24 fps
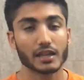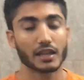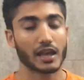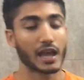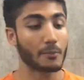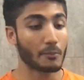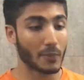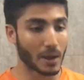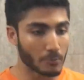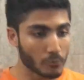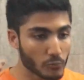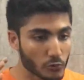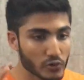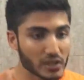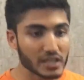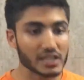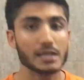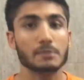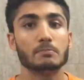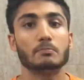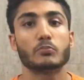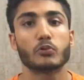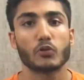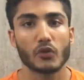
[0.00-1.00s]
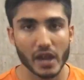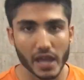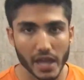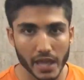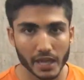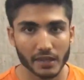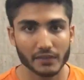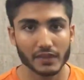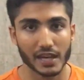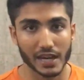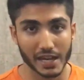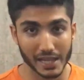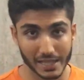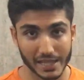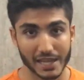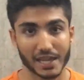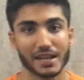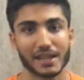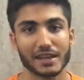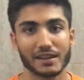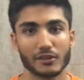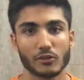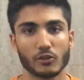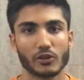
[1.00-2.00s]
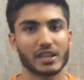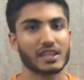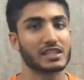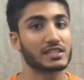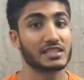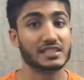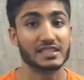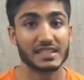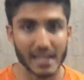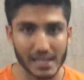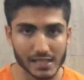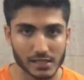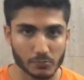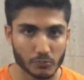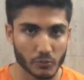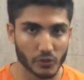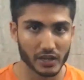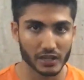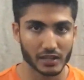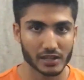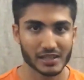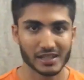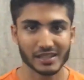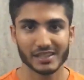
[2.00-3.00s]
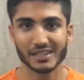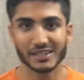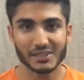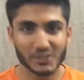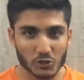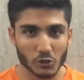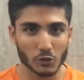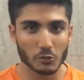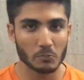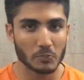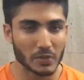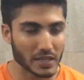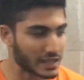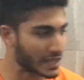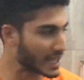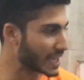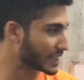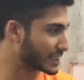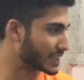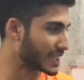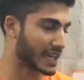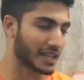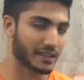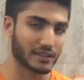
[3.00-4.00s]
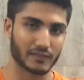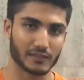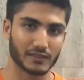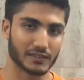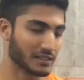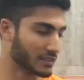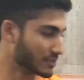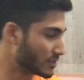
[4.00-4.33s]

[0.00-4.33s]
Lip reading: I'm really praying that I get in. Okay, it's desperate. It shouldn't be like that.